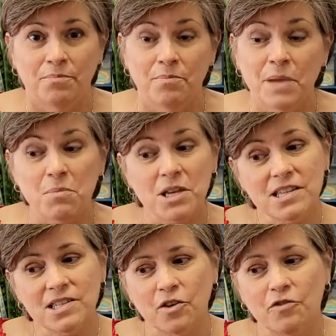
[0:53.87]
Maybe
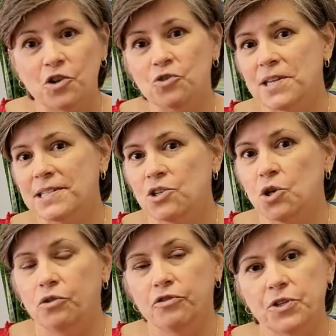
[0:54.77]
it's a fundraising
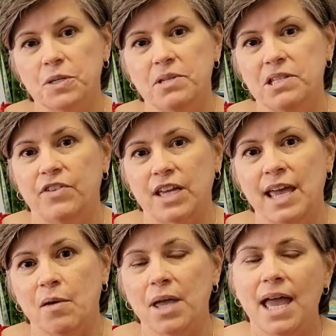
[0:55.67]
goal for a specific
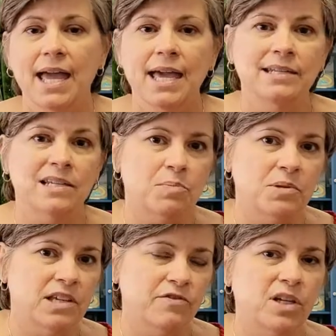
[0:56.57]
campaign, a
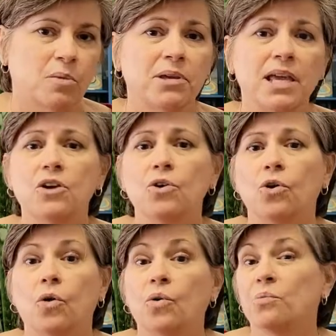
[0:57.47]
specific
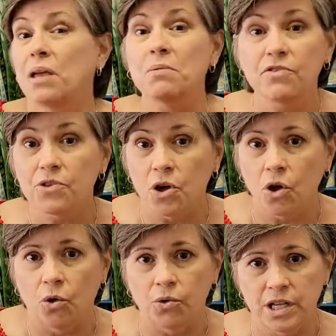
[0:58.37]
appeal, or maybe for the
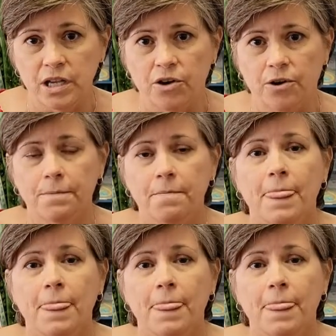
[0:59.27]
whole year.